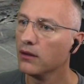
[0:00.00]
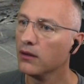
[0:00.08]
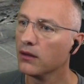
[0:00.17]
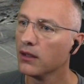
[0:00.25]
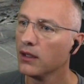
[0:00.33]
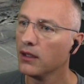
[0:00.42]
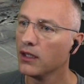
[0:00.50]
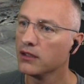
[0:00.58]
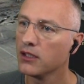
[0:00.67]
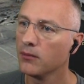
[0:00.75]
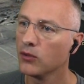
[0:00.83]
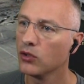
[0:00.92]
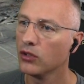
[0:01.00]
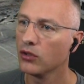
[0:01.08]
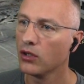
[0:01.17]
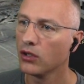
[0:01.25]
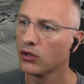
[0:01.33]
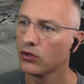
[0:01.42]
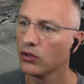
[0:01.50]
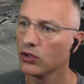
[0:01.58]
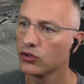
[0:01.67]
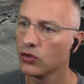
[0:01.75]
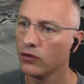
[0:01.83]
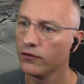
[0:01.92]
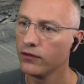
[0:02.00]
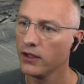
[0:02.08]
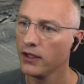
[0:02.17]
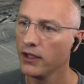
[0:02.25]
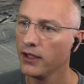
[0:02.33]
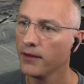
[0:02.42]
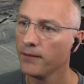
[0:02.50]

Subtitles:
Okay, that's him going to go across, hopefully.